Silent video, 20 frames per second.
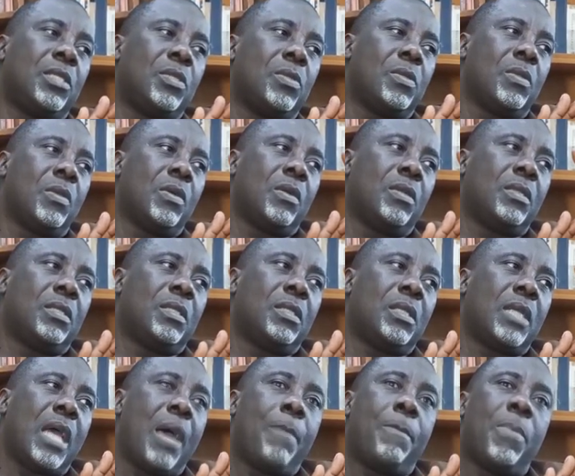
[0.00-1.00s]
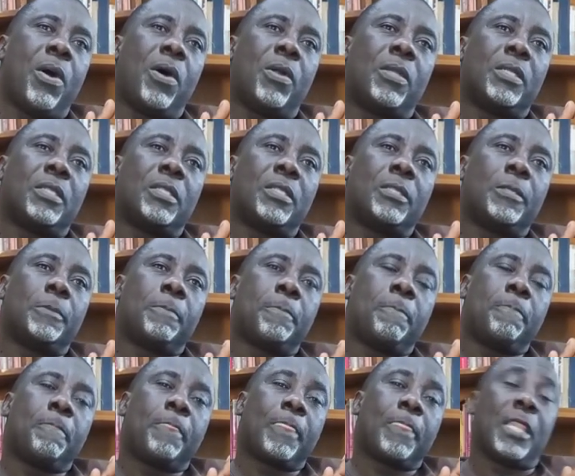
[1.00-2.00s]
not about
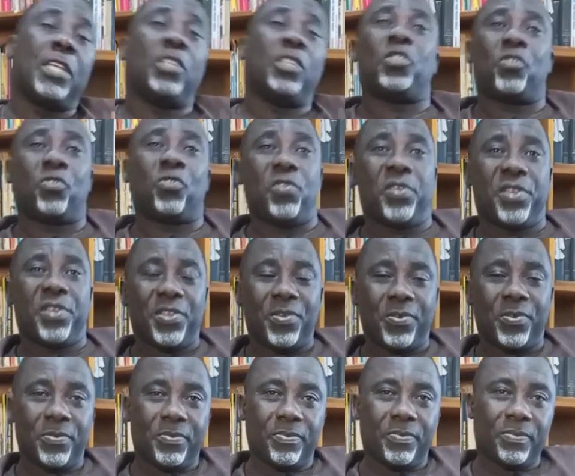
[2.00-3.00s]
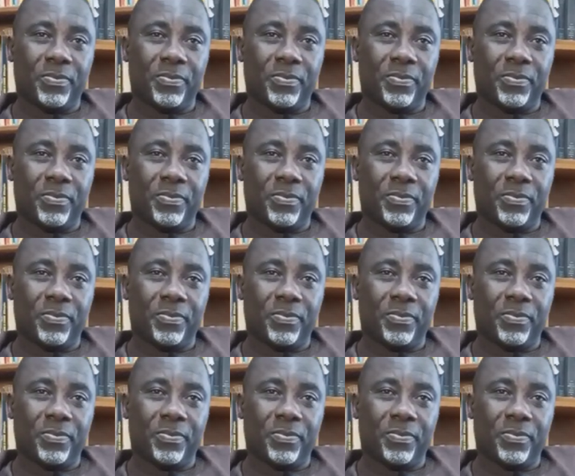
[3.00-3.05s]
destroying you.